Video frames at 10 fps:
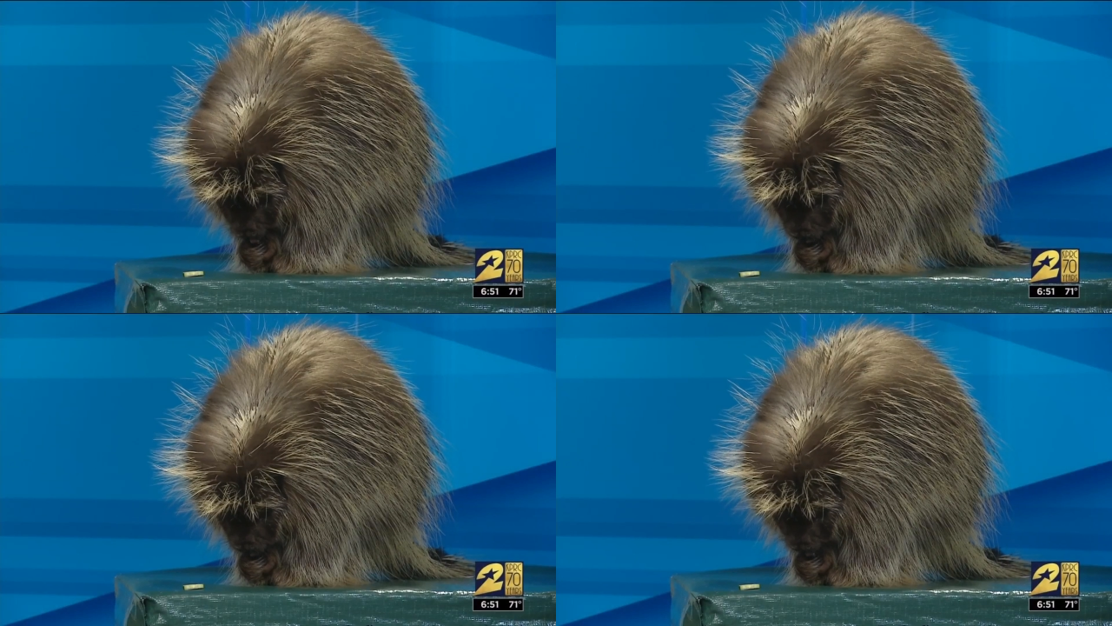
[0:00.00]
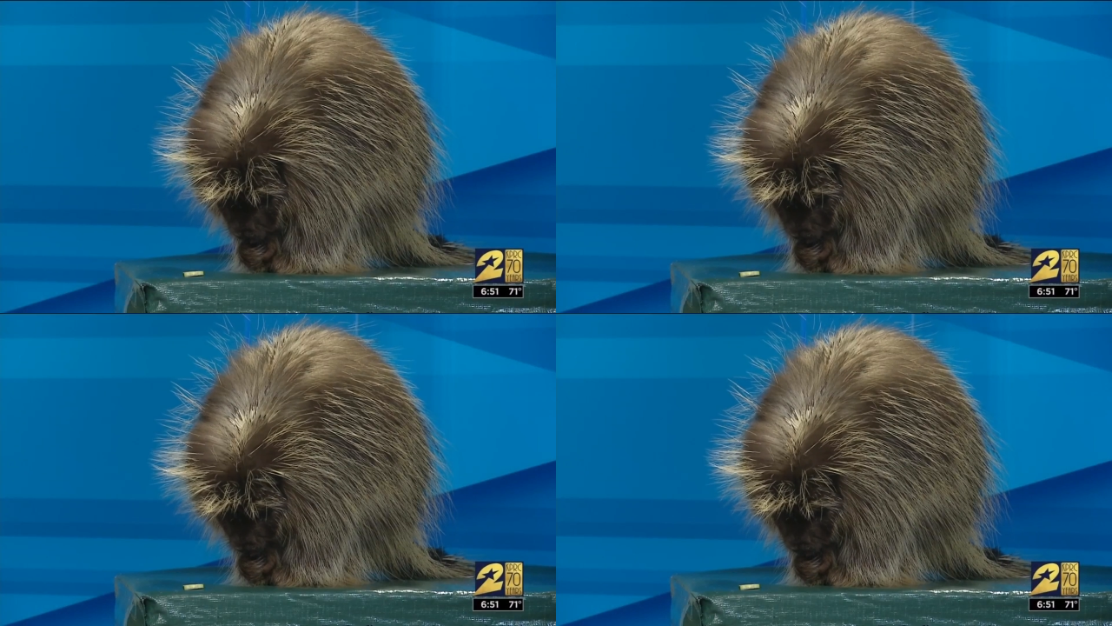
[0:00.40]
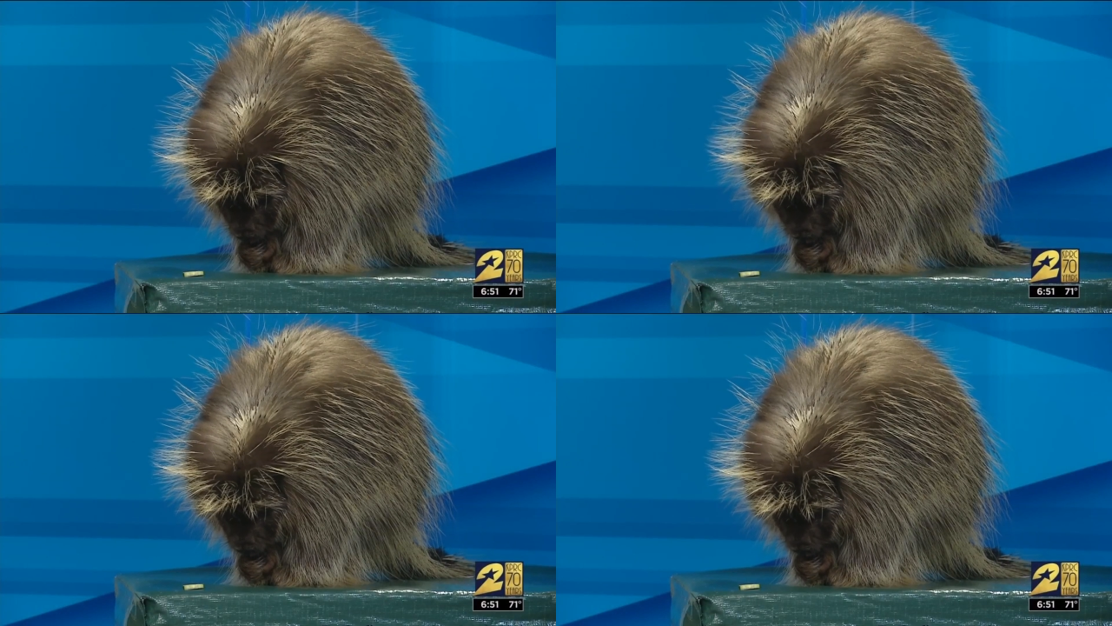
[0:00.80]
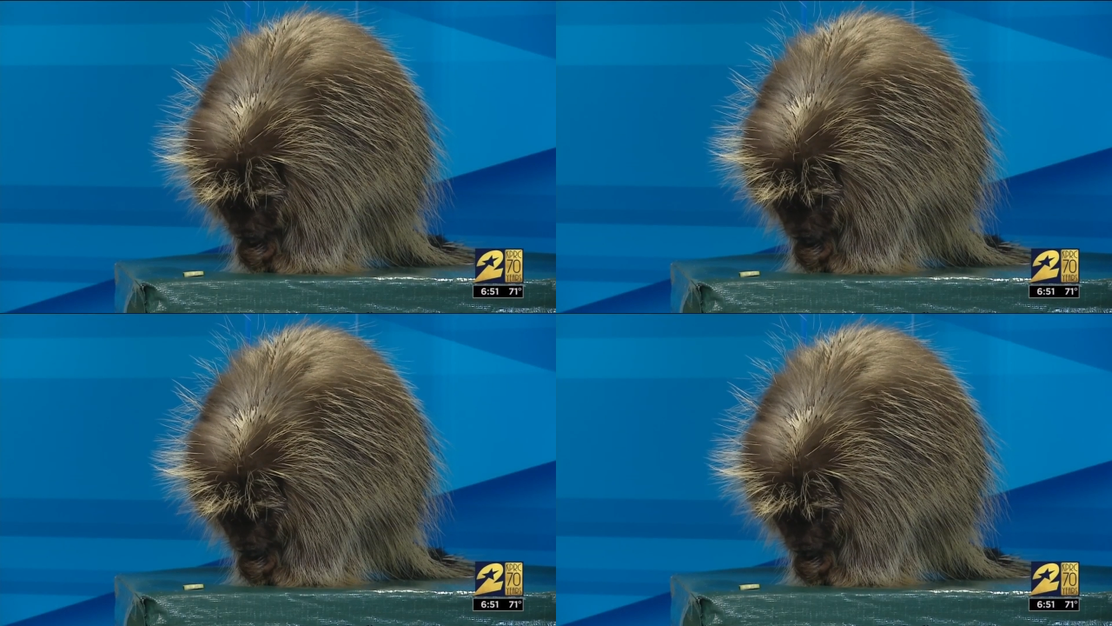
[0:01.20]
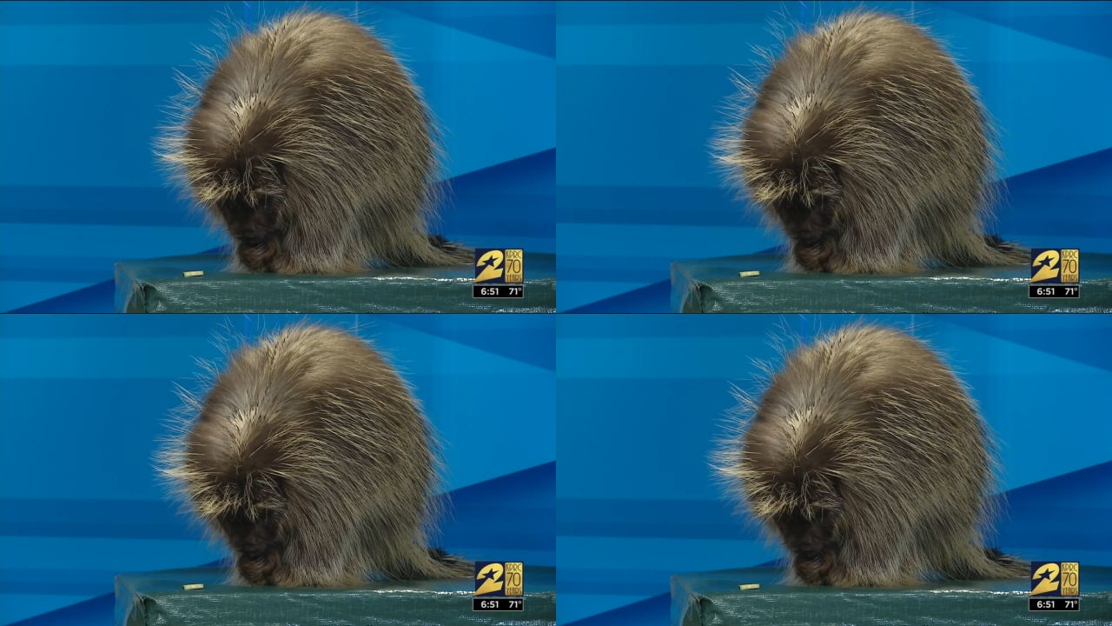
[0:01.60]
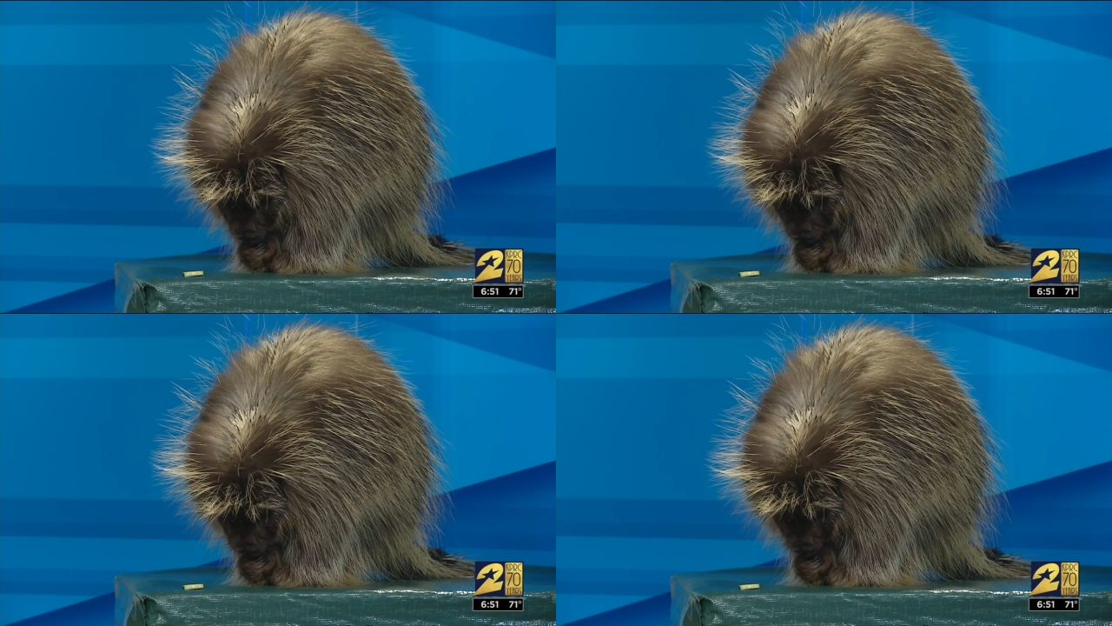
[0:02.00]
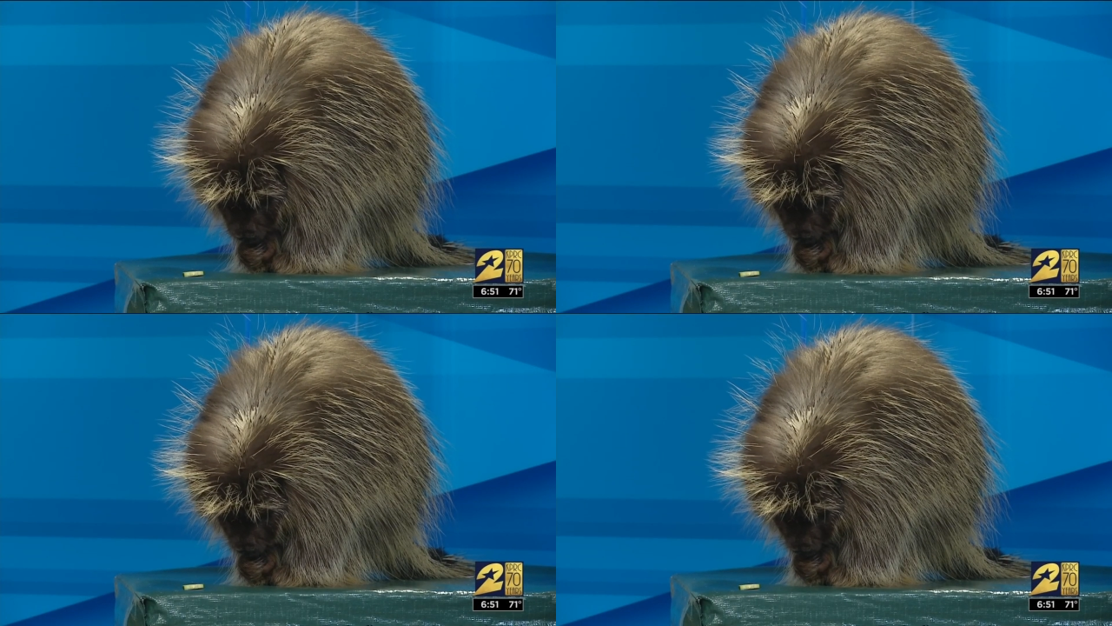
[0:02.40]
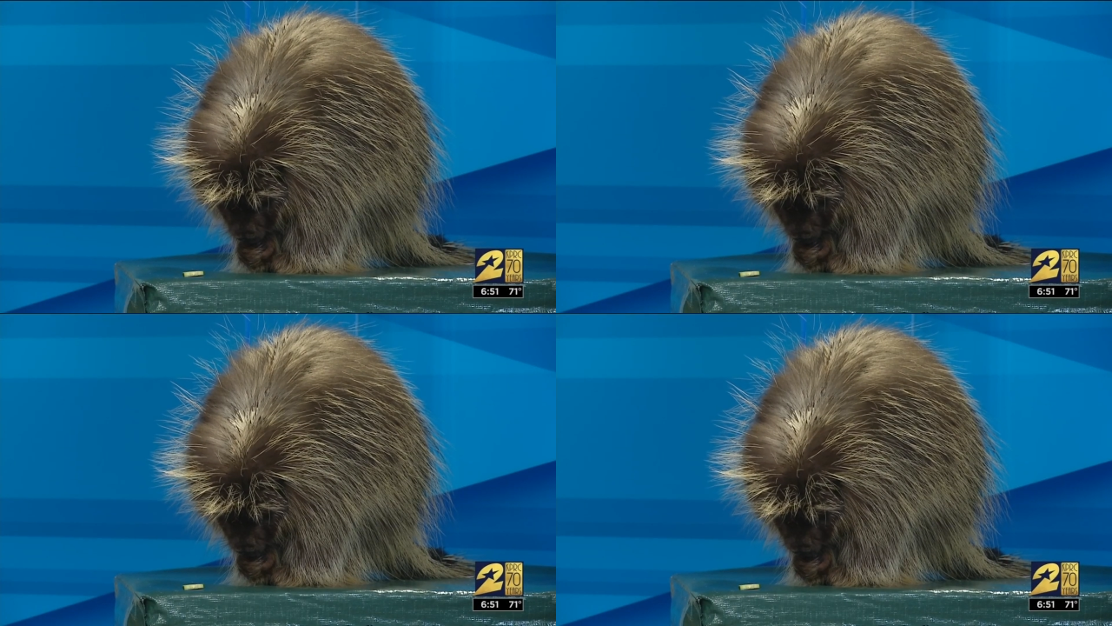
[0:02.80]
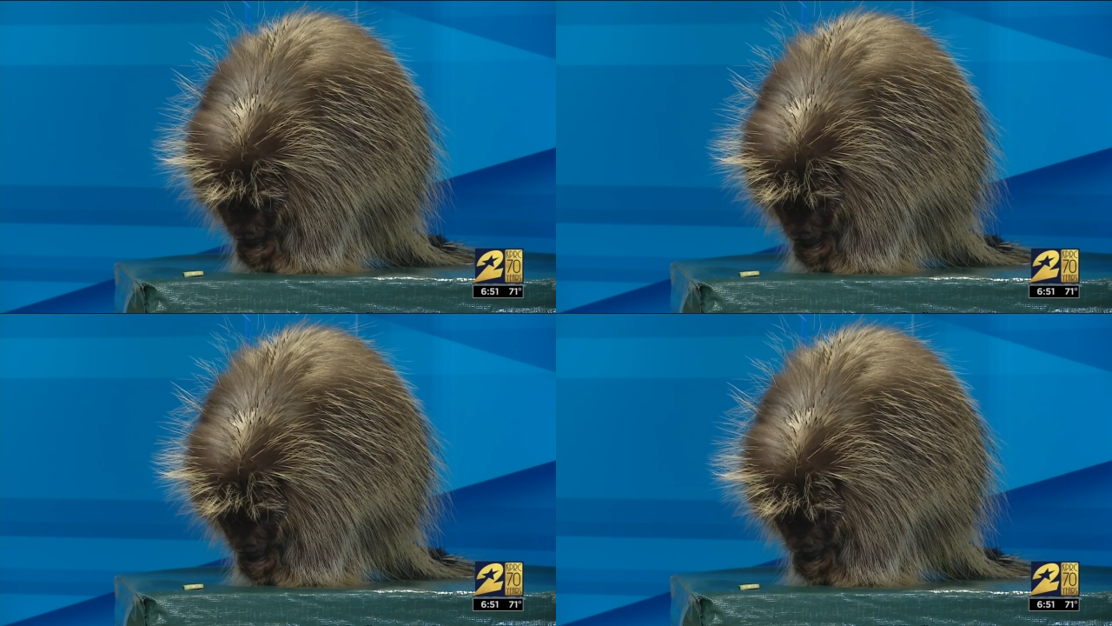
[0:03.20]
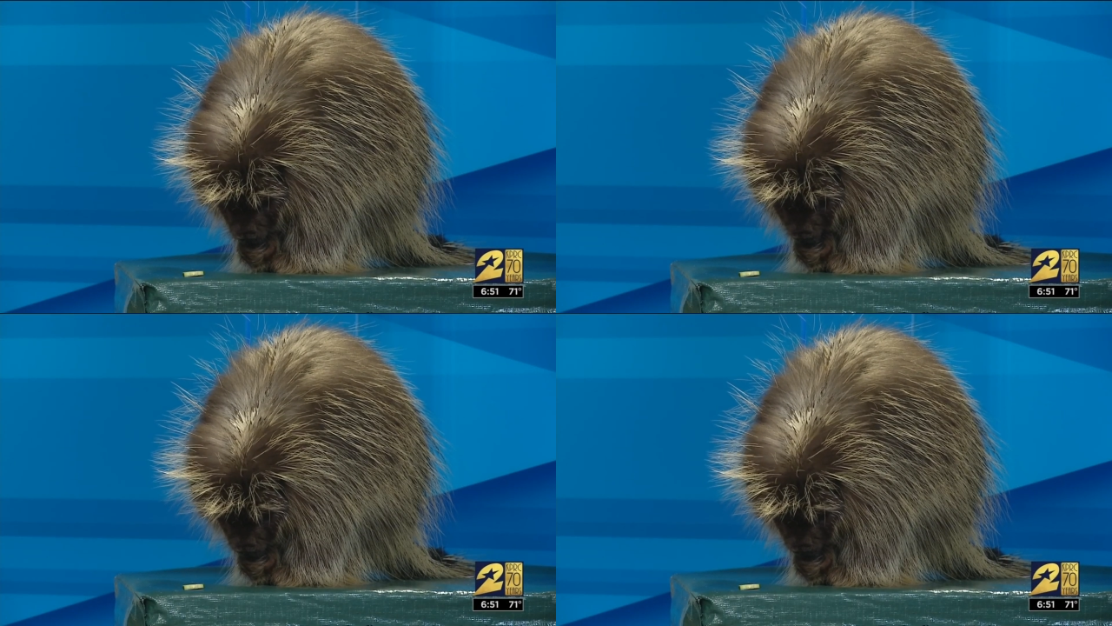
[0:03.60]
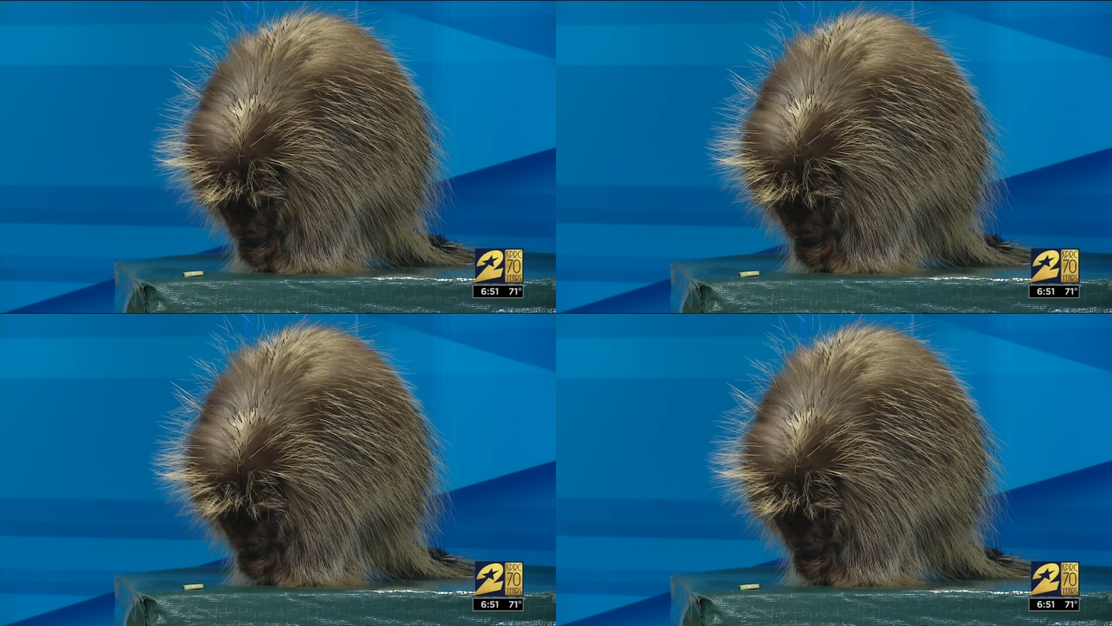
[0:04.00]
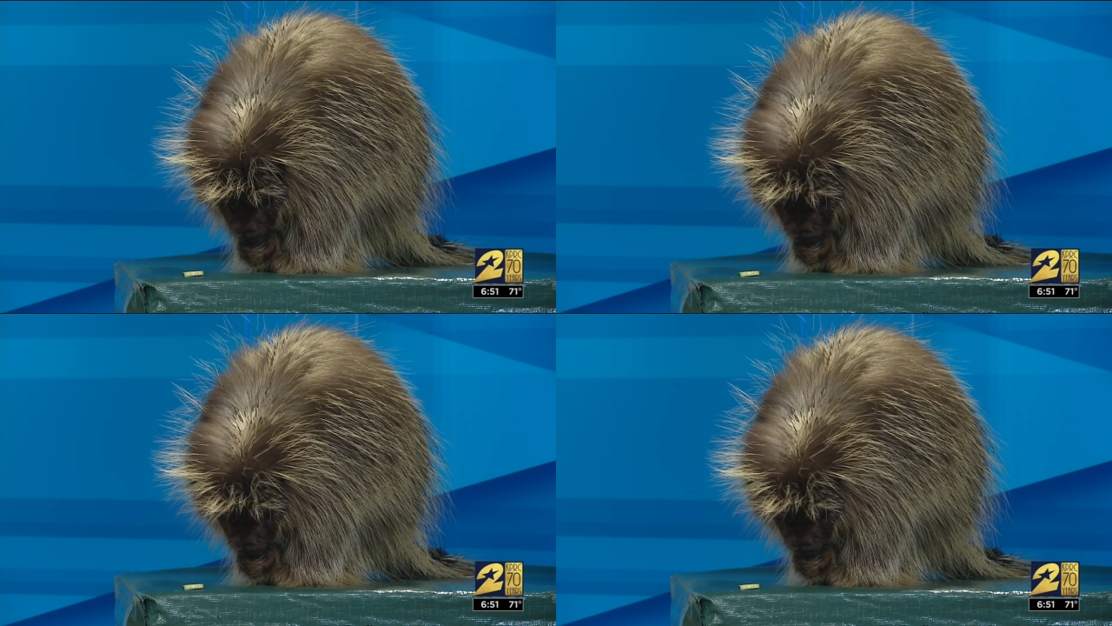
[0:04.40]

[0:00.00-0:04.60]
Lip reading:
No face is visible, so there are no lips to read.